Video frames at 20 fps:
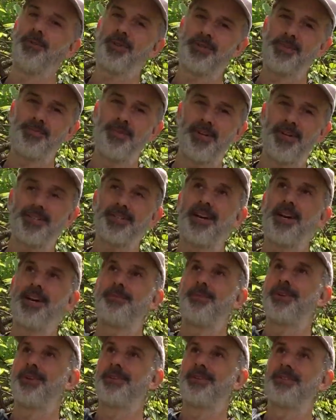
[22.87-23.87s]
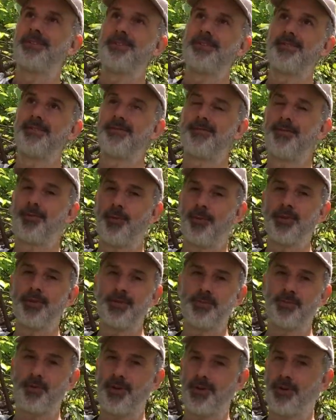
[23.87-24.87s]
Once upon a time when
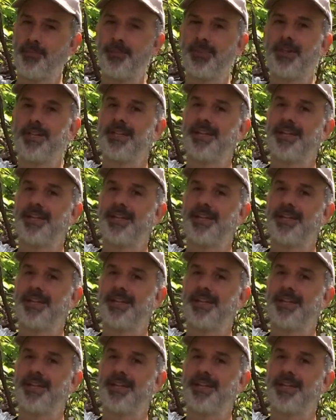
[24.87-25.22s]
forests were complete